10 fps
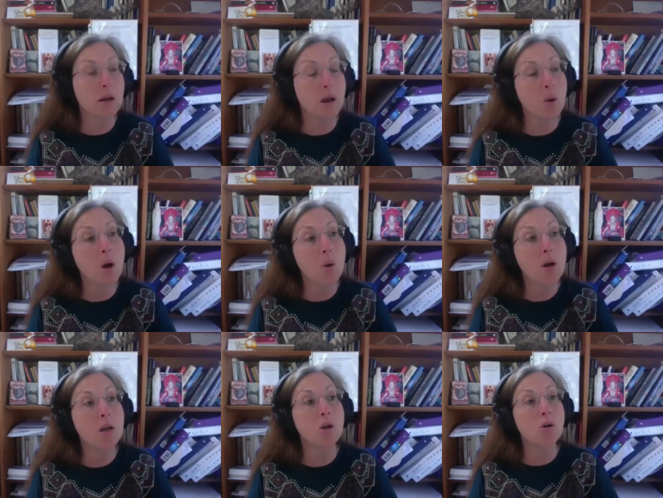go, oh,
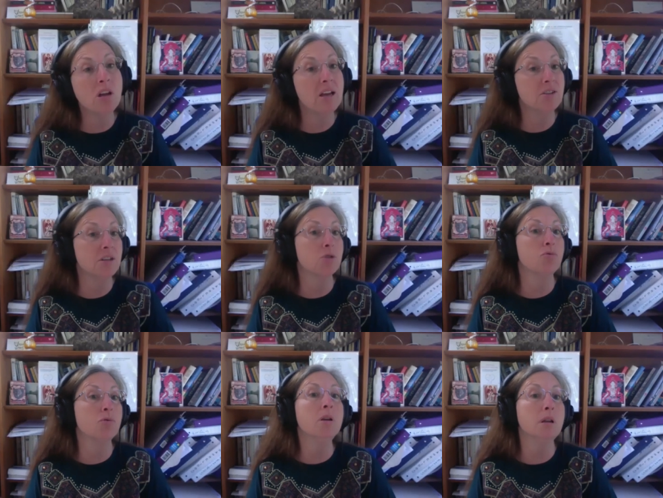and in your case, it's
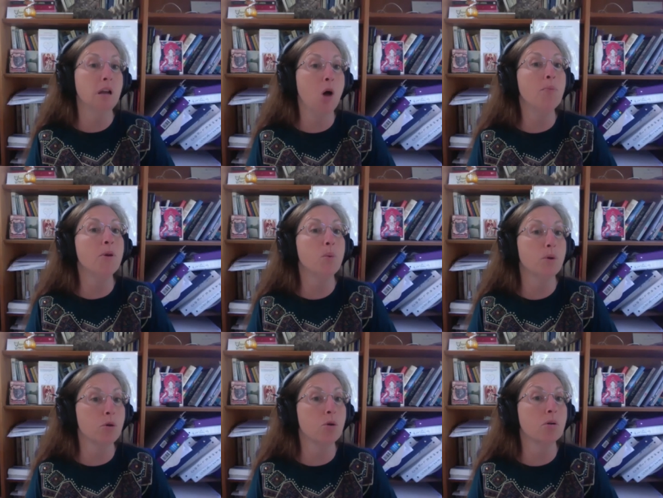really going to help you with
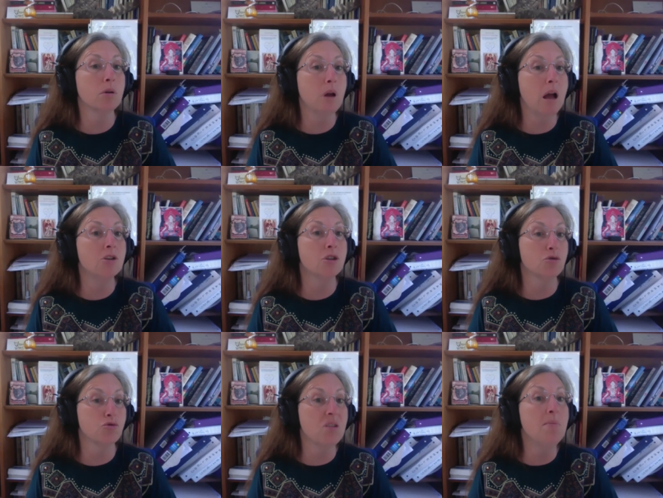your conscious
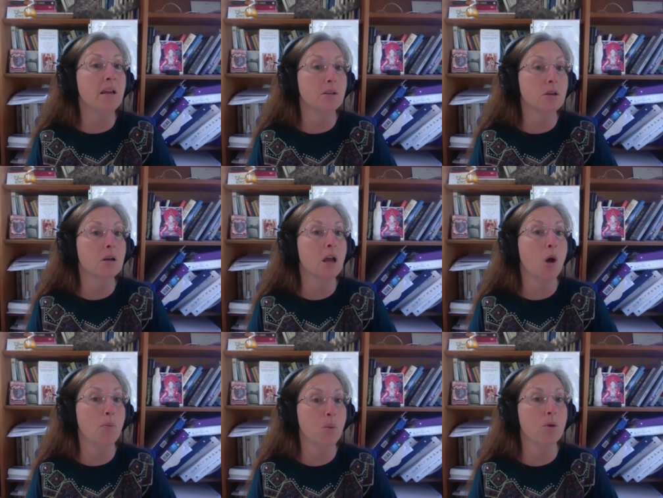dreaming. It's going to
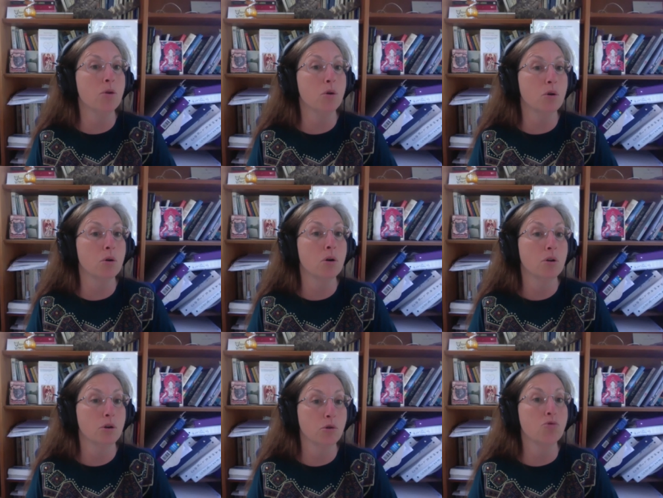help you with your
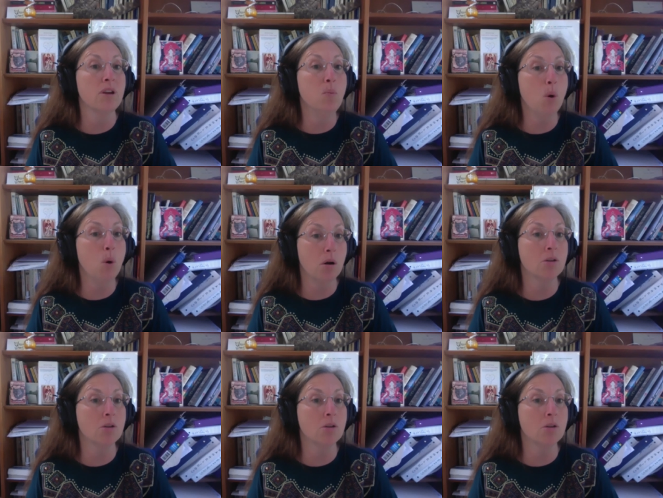dream work.